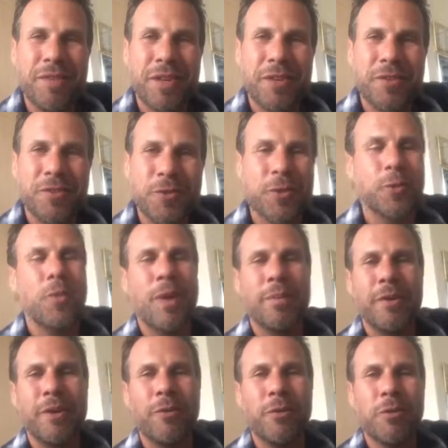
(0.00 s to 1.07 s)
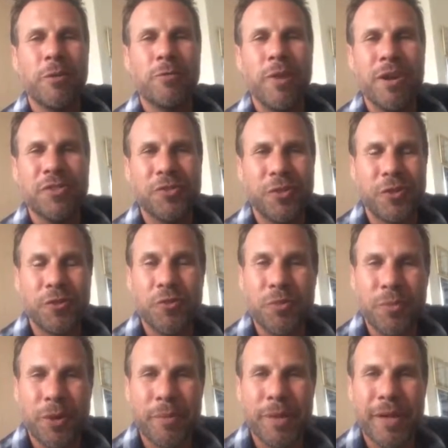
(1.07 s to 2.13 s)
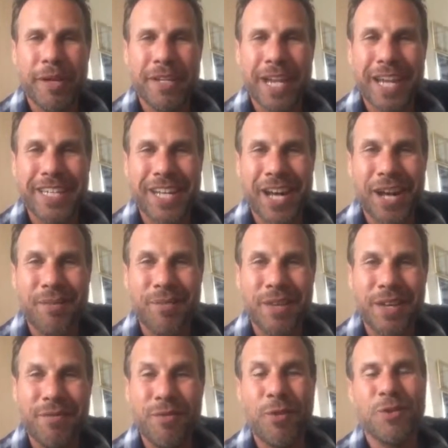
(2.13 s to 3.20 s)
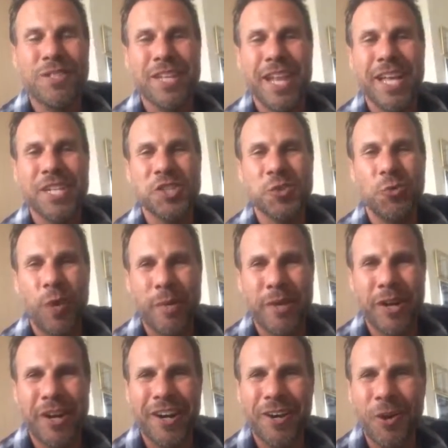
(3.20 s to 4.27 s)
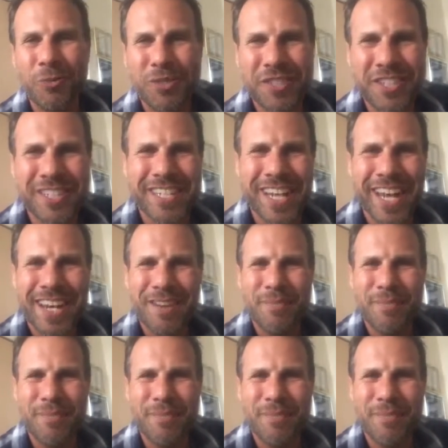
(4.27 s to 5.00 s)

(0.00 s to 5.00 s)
figures. You can, webinar, you can register at drewberman.com forward slash webinar. Hope to see you tonight.